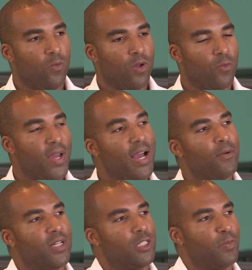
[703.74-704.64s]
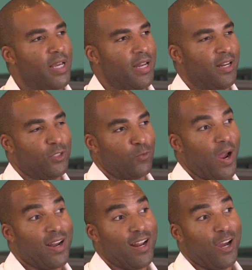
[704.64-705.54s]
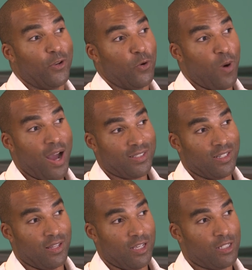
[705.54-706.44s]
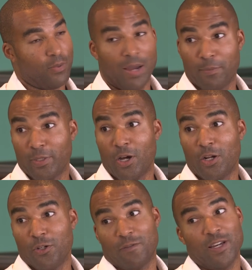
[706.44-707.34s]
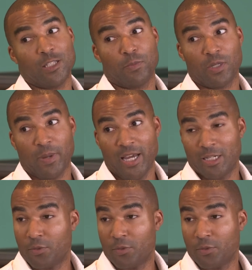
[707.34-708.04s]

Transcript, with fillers: Well, the way I would explain it is right now you're watching this probably on your Facebook page.